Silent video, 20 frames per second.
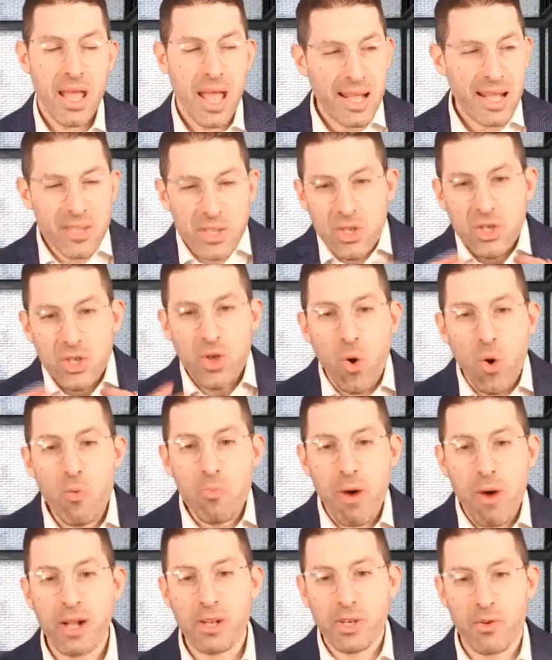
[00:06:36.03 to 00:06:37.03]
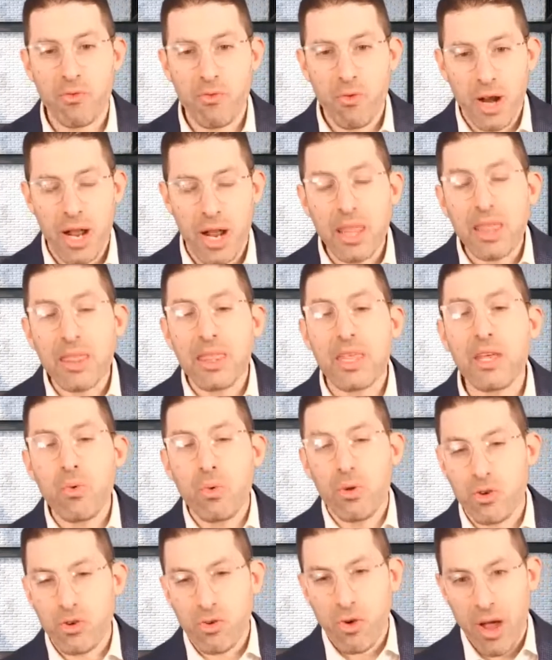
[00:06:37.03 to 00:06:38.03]
And so much of what I think
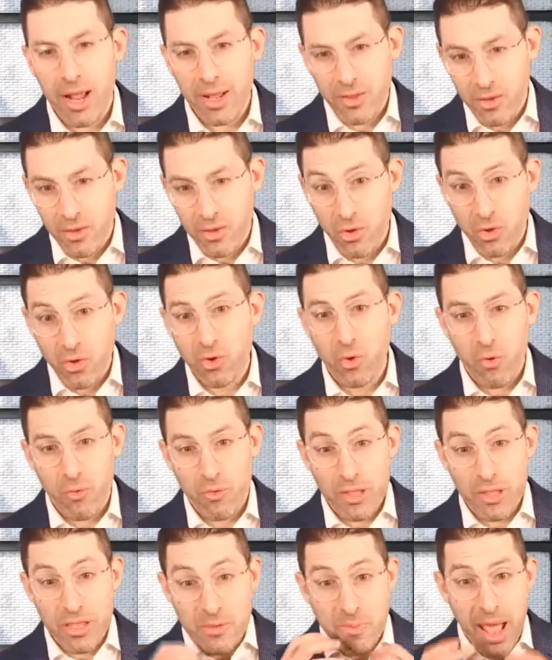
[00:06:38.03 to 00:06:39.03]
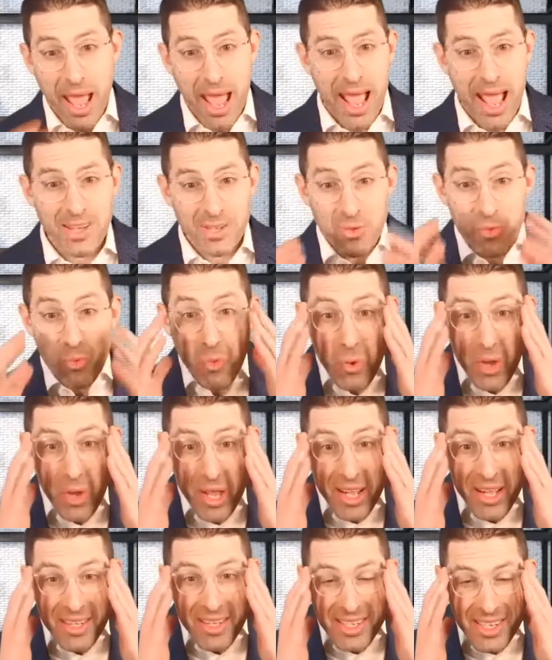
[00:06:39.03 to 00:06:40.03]
we're trying to do over these past
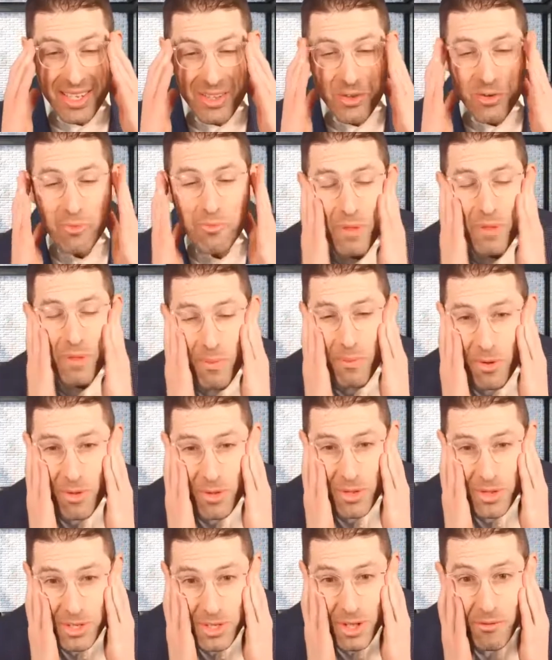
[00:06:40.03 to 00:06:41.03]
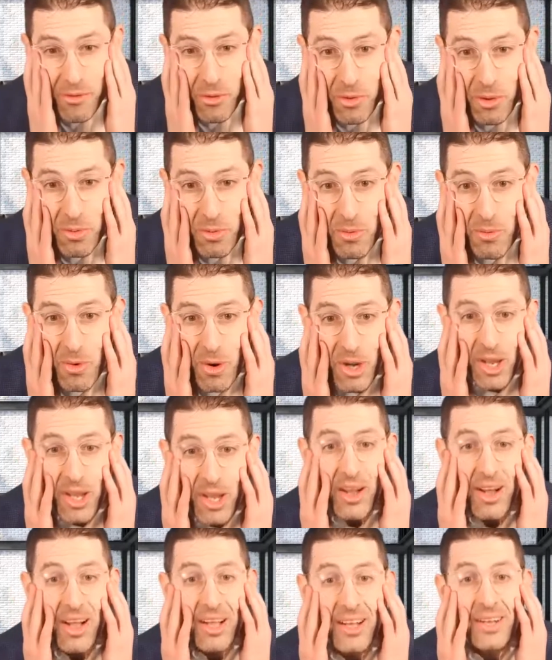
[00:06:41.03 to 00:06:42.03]
weeks, do you remember the stuff that we've been
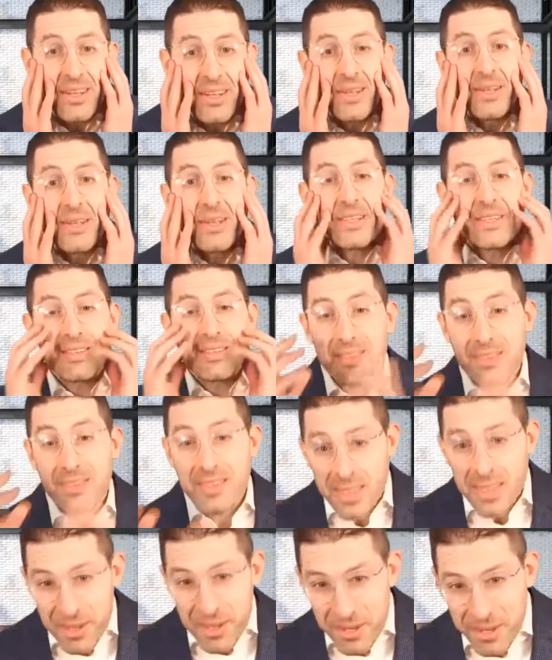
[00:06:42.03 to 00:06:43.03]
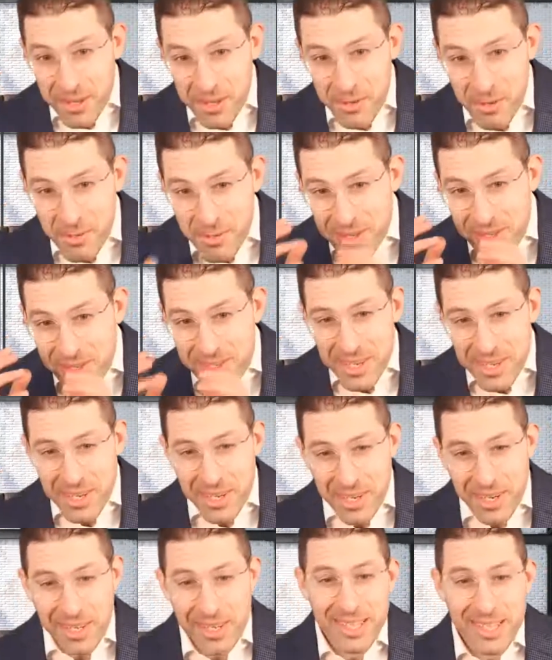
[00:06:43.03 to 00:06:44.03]
working on? Zeal, do you remember
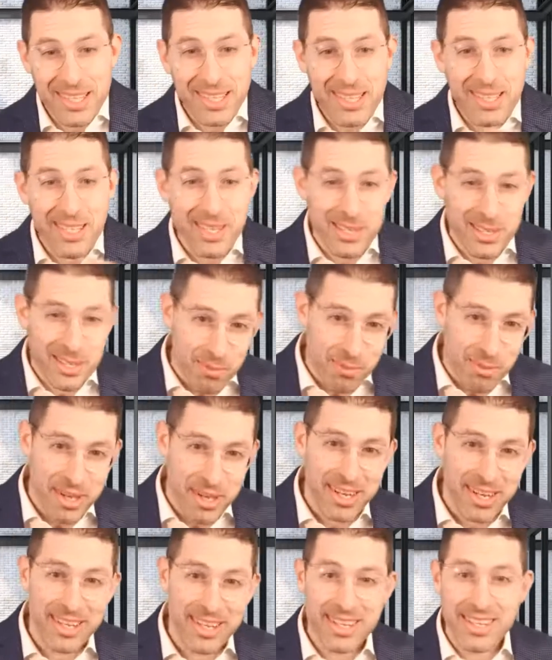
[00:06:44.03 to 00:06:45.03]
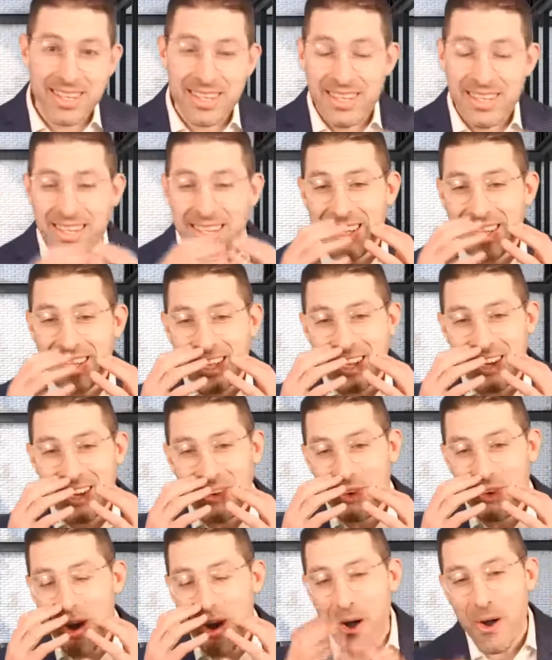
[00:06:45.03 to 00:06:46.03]
zeal and discipline and, you
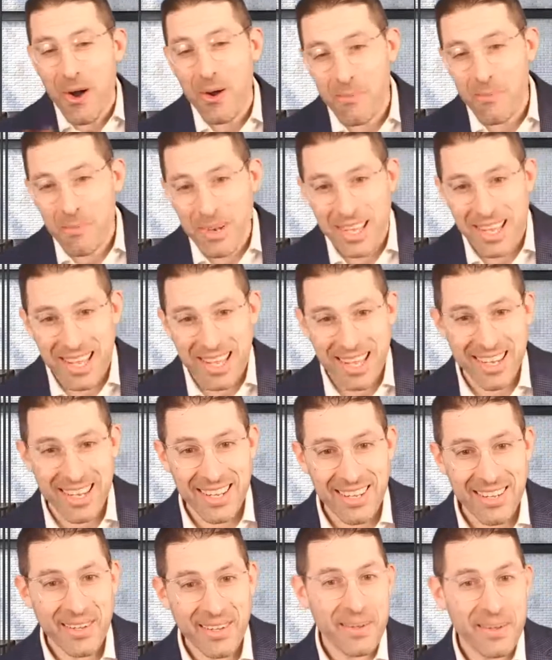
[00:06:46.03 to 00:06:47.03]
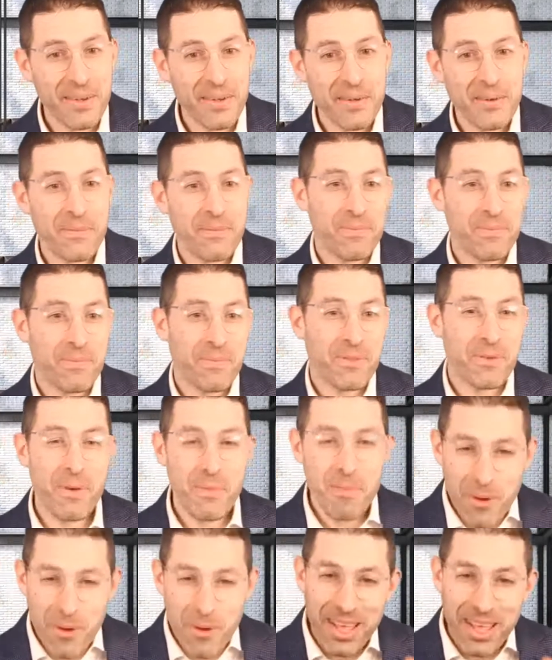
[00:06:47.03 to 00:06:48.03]
know, harmony and
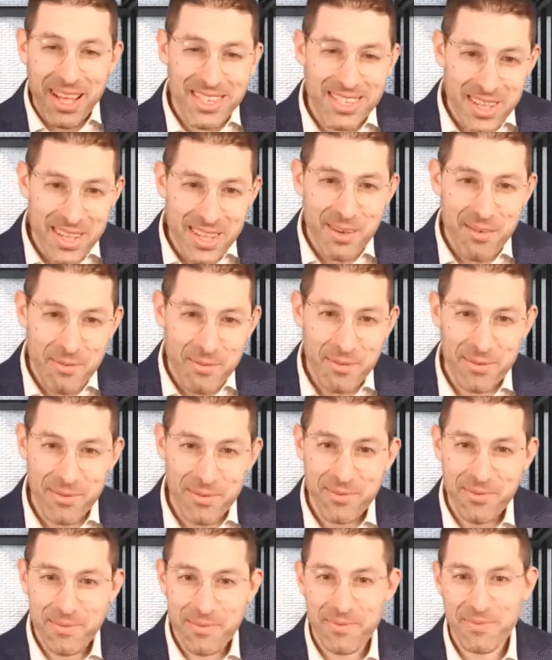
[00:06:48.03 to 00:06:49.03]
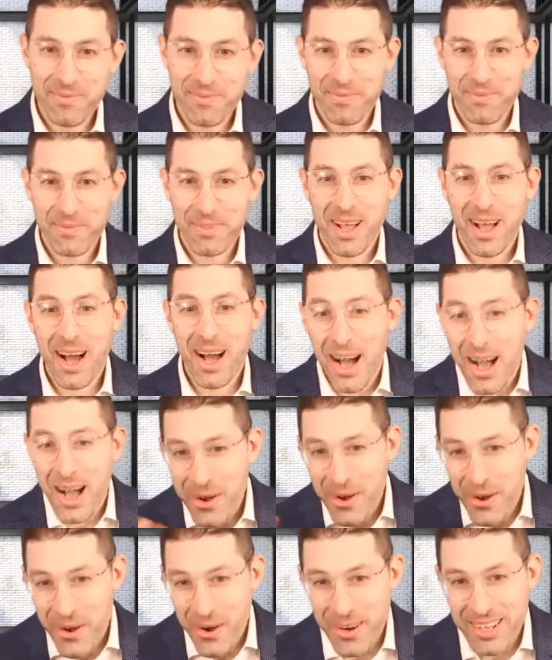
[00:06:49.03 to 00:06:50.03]
remember all that stuff?
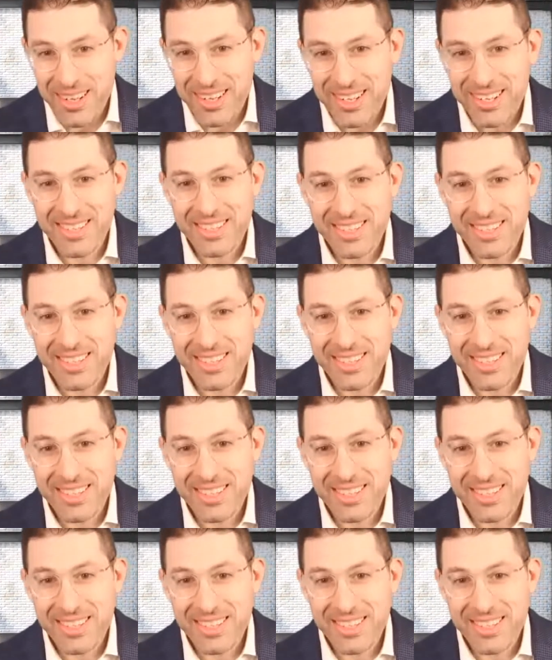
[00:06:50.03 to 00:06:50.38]
Honor.